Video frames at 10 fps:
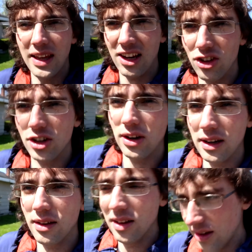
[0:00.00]
They actually
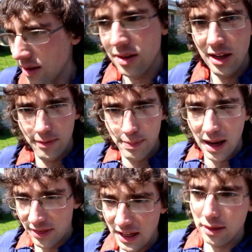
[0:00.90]
create
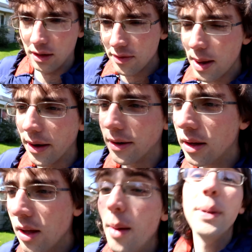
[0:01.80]
things that are even better.
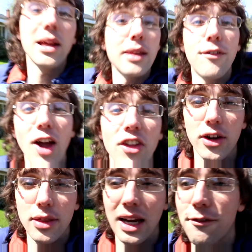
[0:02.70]
Because they fail. They
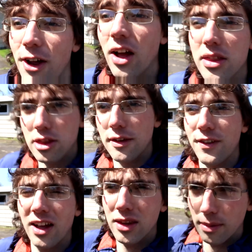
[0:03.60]
decide to fail. And so they
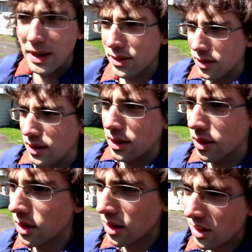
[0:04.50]
fail and somebody else succeeds.
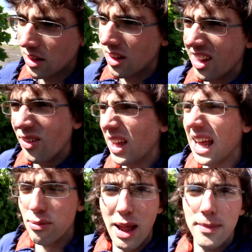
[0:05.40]
Well,
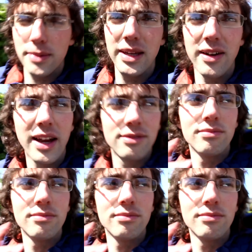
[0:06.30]
that's what happened to me, right?